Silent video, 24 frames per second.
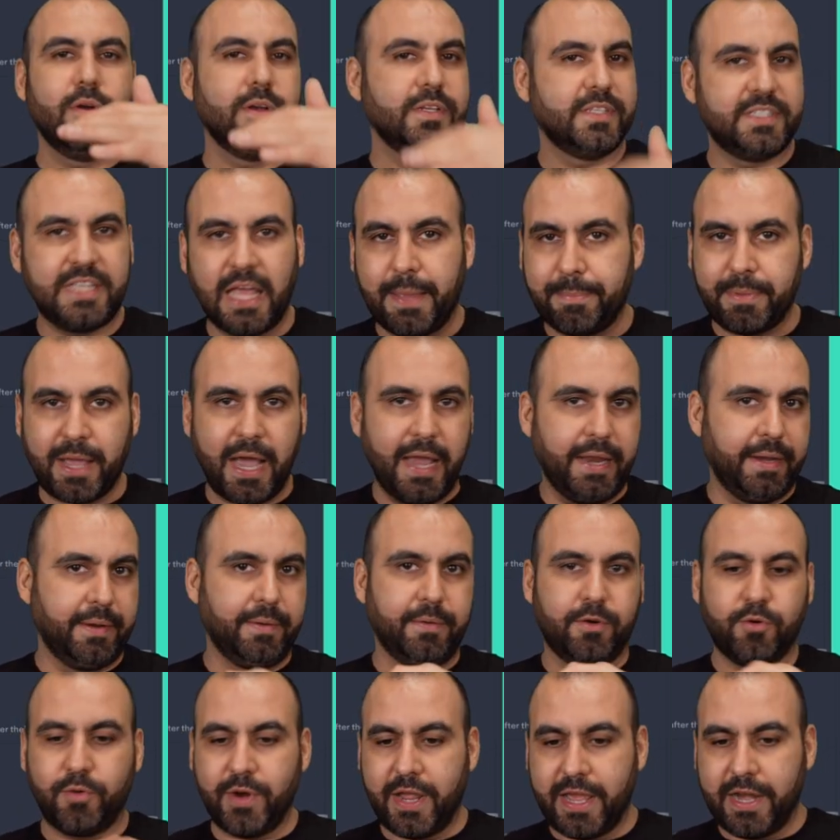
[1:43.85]
step guide,
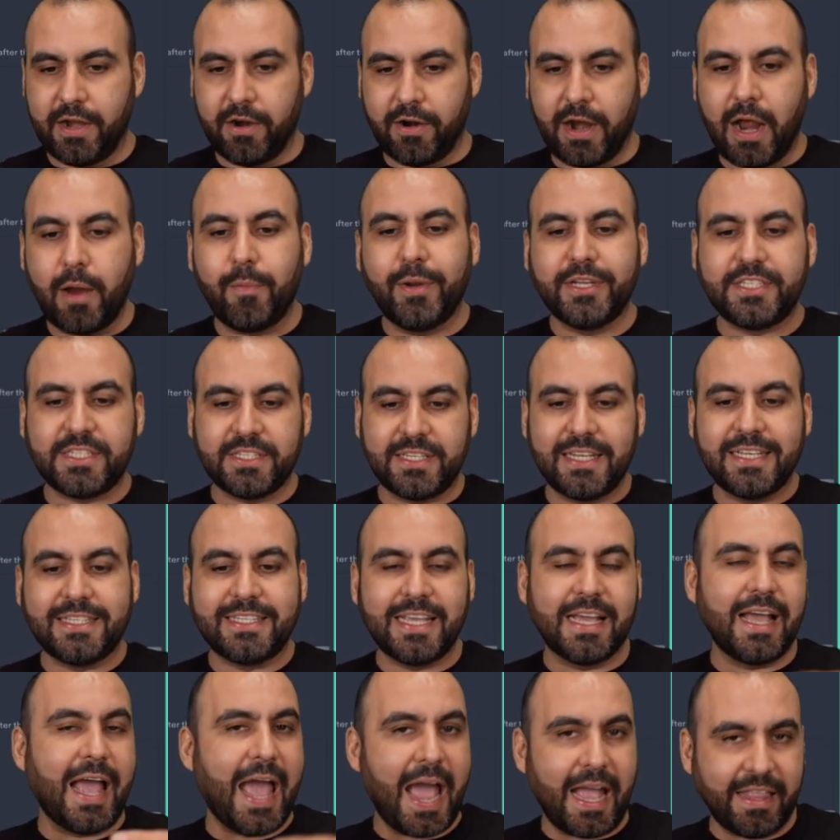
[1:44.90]
creator, right? We just need
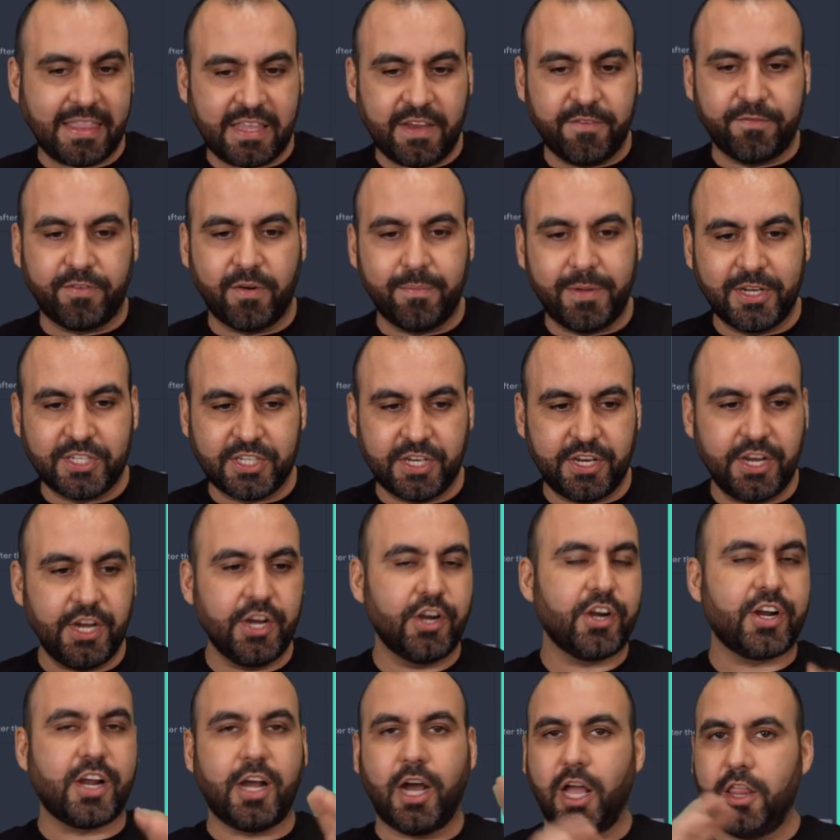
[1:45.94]
to add the information
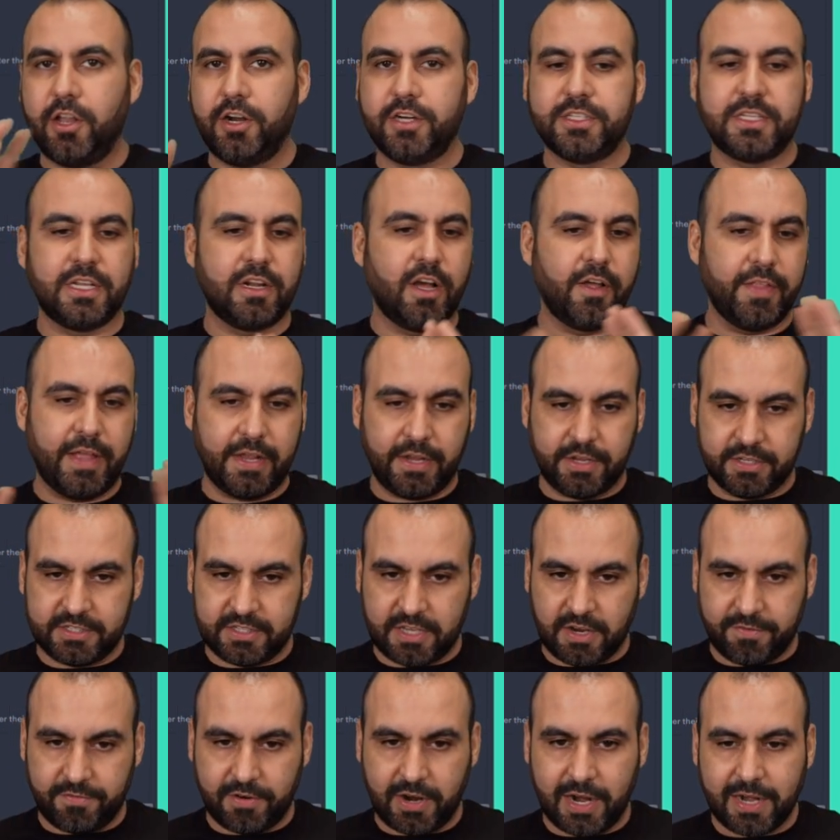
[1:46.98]
here, colors and all that good
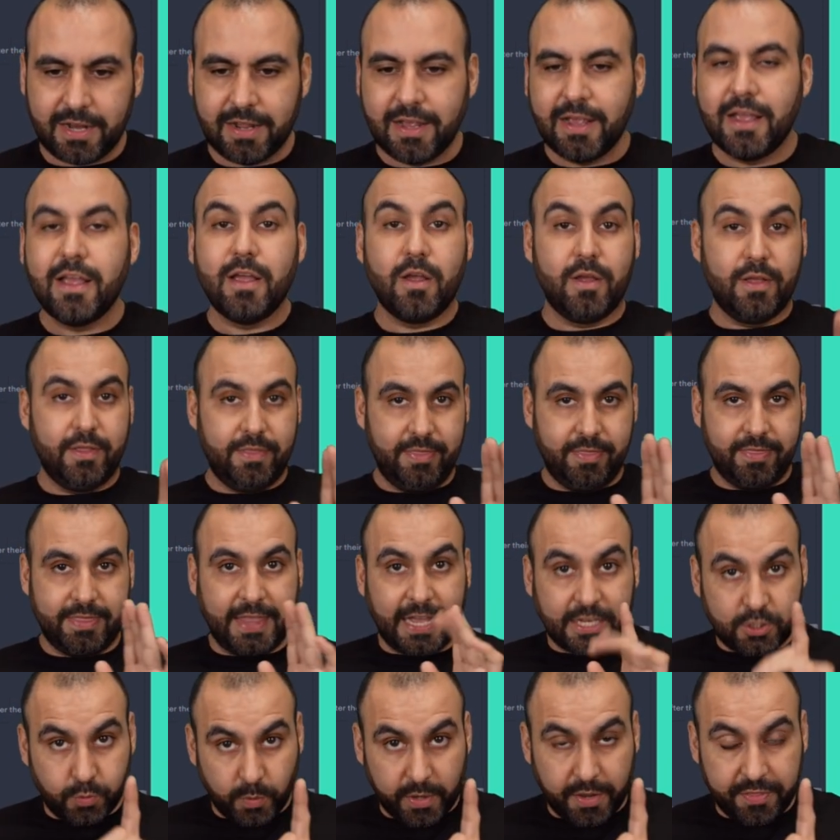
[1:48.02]
stuff, right?
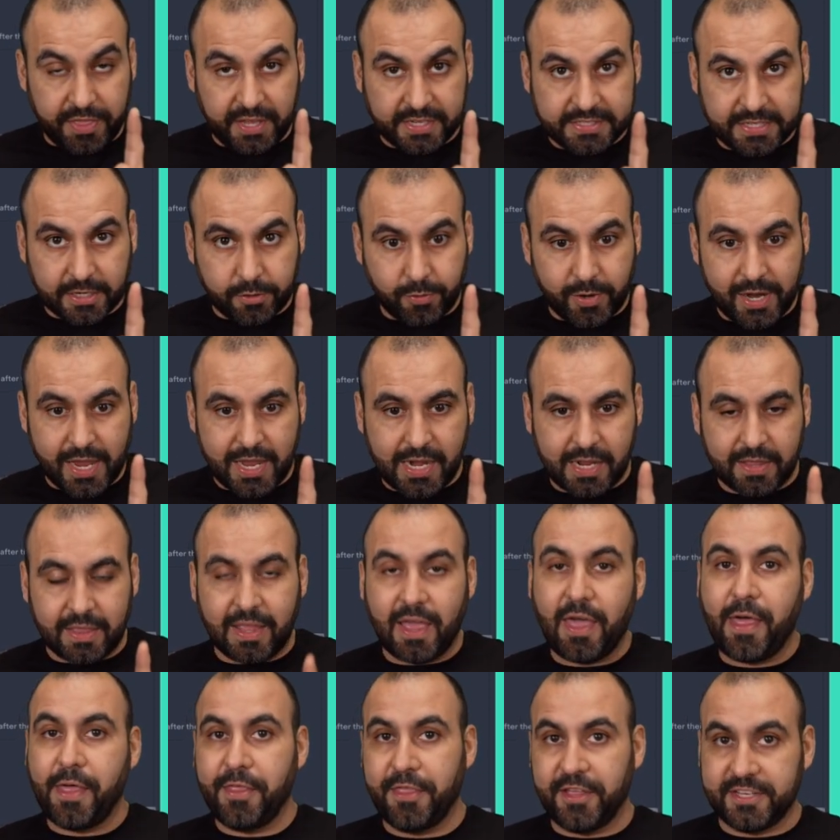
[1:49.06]
That's one of the things it created.
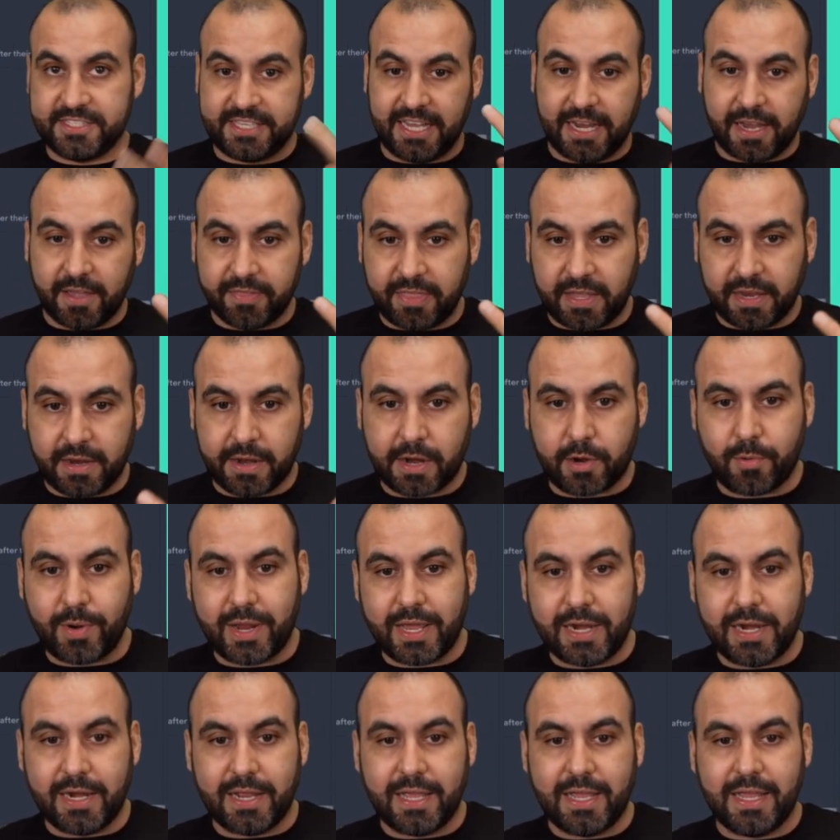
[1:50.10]
The second thing I
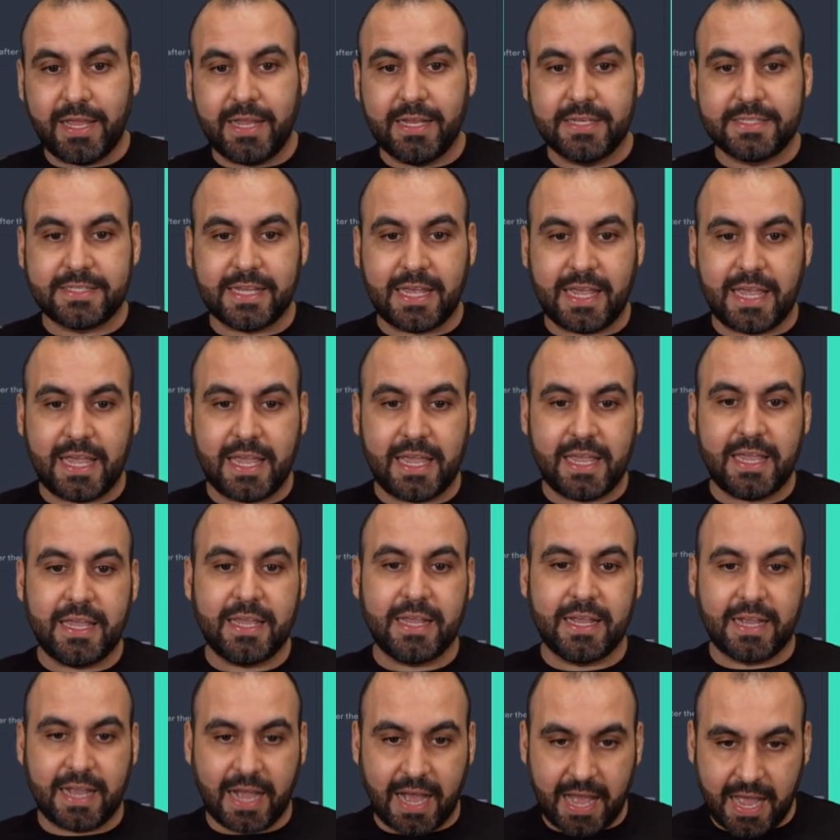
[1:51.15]
created is
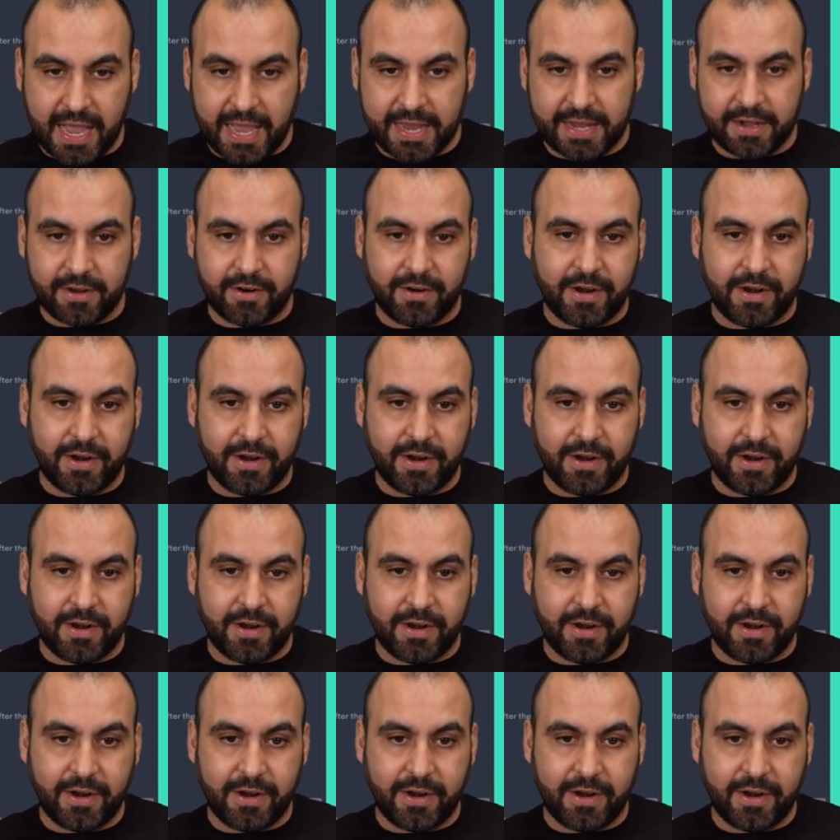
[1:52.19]
a guide, all